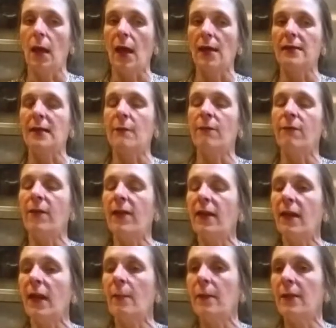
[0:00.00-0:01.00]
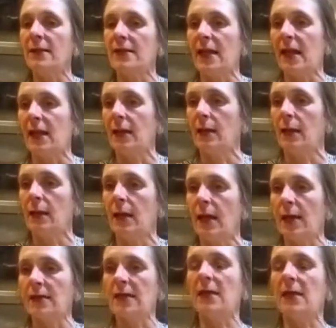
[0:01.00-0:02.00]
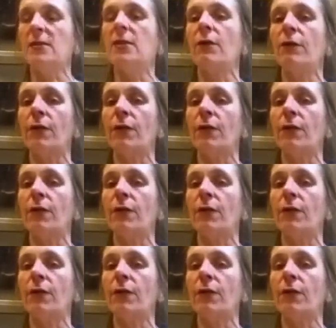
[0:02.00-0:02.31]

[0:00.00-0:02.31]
as I'm feeding up, it's easier